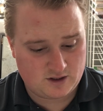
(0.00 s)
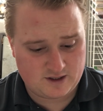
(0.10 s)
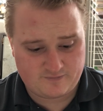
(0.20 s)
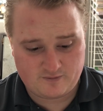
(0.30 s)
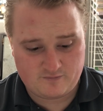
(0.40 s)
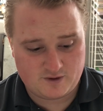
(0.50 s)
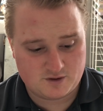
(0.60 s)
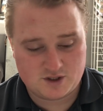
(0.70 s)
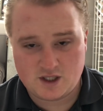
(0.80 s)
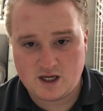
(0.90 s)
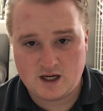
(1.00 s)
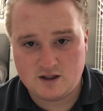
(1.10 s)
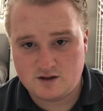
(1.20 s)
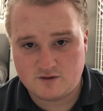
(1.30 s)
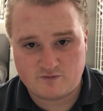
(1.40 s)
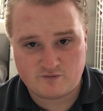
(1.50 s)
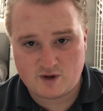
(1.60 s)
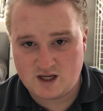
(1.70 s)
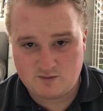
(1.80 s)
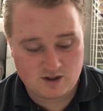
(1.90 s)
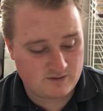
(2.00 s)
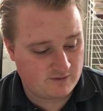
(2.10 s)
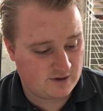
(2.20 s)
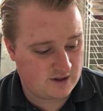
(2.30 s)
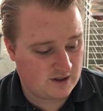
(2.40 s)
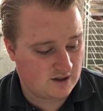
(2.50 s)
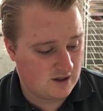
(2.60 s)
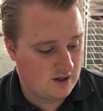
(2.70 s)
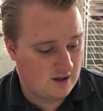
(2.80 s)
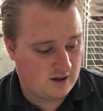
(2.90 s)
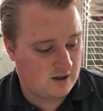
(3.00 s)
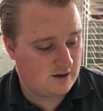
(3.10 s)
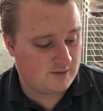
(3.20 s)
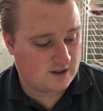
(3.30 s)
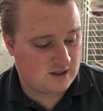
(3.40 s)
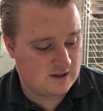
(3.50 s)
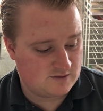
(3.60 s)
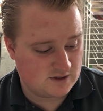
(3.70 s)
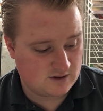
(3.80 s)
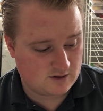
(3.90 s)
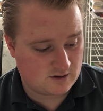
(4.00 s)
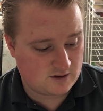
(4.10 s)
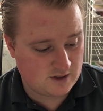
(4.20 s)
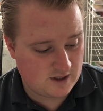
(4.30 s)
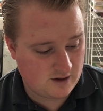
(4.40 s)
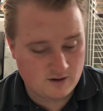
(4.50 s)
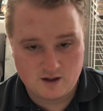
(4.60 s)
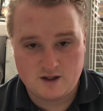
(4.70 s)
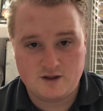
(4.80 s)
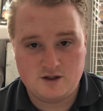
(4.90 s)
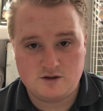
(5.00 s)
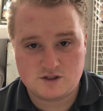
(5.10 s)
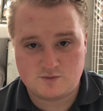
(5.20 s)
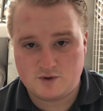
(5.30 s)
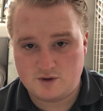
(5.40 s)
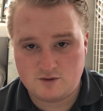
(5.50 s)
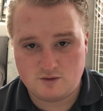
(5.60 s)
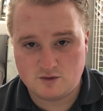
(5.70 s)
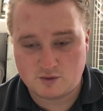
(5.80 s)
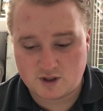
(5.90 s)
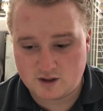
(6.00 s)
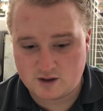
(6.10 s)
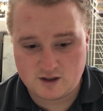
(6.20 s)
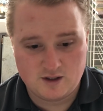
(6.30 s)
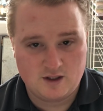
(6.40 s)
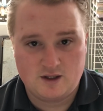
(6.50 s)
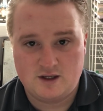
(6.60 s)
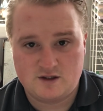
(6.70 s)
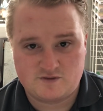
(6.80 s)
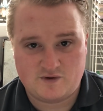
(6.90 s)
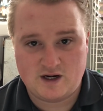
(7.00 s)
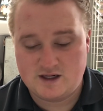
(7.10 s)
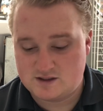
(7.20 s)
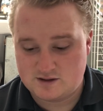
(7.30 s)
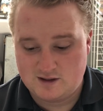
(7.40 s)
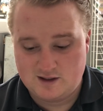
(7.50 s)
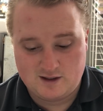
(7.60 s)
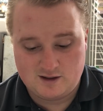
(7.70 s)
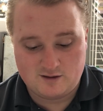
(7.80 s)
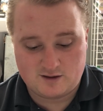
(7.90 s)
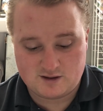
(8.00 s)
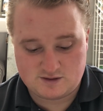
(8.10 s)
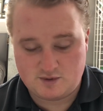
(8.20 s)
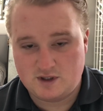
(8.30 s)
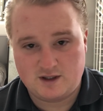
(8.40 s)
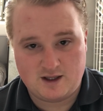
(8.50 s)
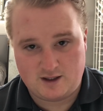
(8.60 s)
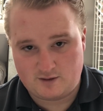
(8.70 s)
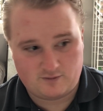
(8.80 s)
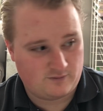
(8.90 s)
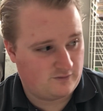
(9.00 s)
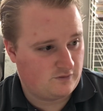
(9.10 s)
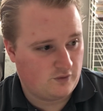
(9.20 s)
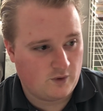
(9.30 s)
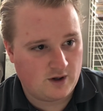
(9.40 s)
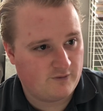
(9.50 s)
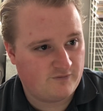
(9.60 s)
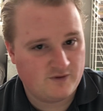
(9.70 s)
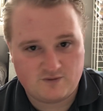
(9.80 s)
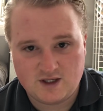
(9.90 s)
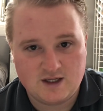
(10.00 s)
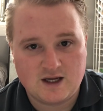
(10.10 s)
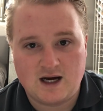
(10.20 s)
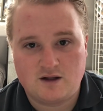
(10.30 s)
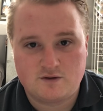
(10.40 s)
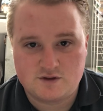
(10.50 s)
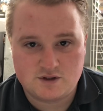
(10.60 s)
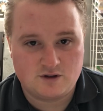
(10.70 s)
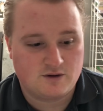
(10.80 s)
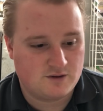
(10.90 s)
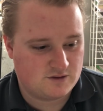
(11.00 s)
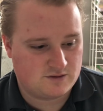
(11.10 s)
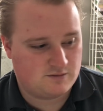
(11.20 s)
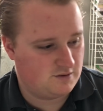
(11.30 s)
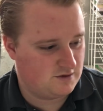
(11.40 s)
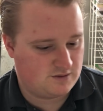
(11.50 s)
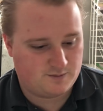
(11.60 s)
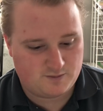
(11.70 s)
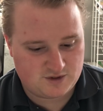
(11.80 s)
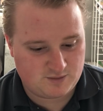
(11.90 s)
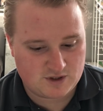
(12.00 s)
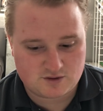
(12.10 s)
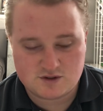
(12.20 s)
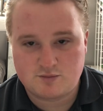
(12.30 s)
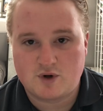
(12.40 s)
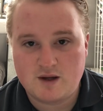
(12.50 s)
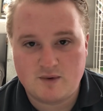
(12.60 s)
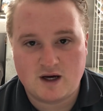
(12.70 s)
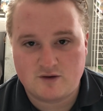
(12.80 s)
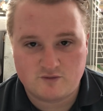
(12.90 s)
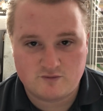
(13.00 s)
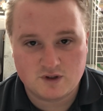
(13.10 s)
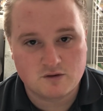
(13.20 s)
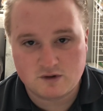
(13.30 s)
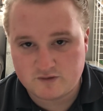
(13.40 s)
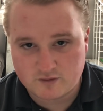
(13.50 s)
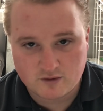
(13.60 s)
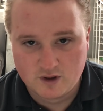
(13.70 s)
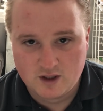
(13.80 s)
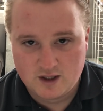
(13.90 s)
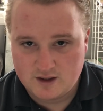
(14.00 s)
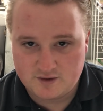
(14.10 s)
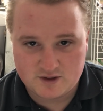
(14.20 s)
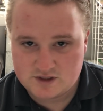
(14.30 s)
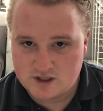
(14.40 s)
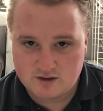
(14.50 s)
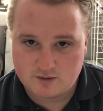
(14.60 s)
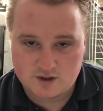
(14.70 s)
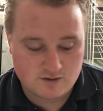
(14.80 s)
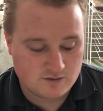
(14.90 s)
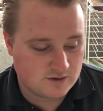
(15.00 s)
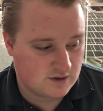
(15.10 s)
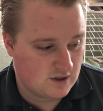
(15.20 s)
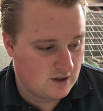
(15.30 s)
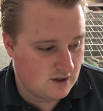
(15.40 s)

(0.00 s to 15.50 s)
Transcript: off of your chain and your frame and everything. It keeps it clear. Then you just put new lubricant on and it's fine. You're gonna spend like $12, $15, you know, on those special spray bottles of degreaser that they say they want to use,